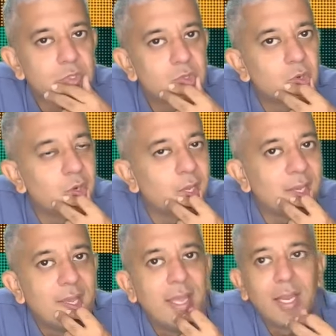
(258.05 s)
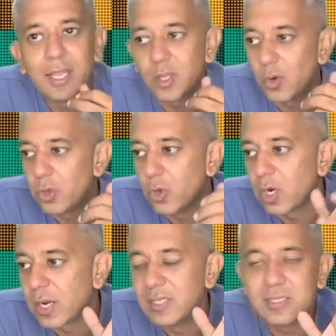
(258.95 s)
Okay, like, you know, your
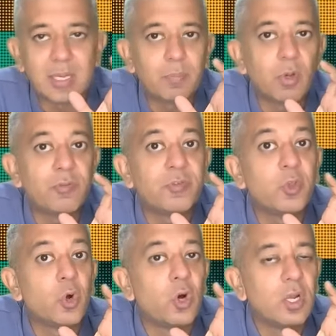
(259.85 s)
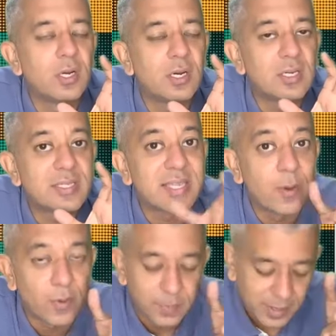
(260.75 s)
concept of your cellular
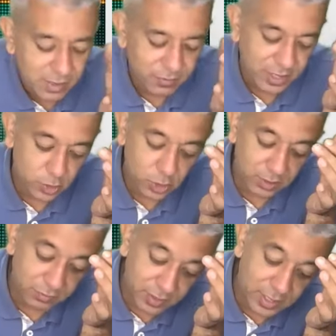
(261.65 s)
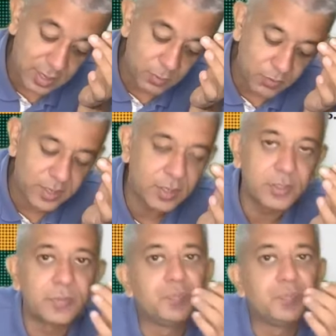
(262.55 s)
manufacturing will come over here.